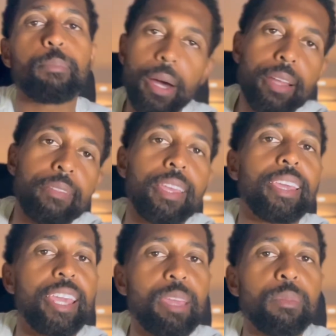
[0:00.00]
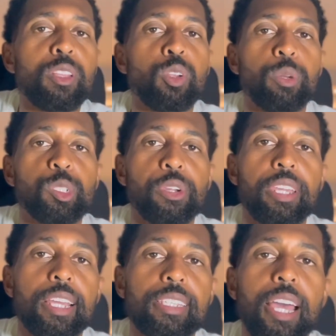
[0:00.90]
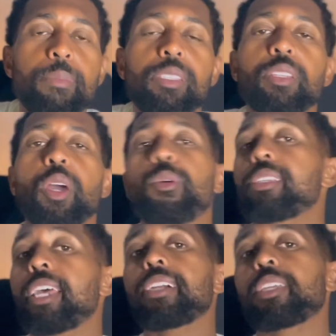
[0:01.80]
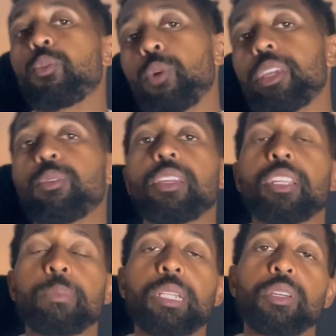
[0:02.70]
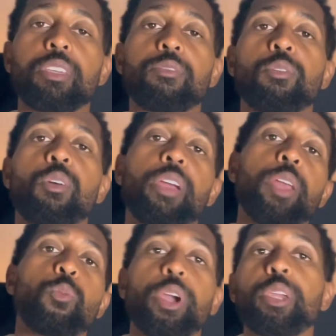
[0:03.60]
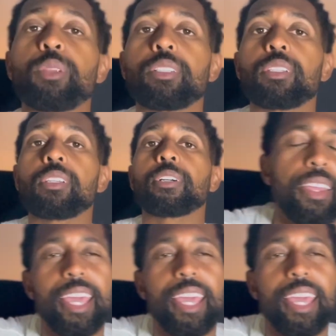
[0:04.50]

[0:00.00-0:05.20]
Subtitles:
But it can be a little bit tricky at times to know exactly what you need to be looking for and where you need to look.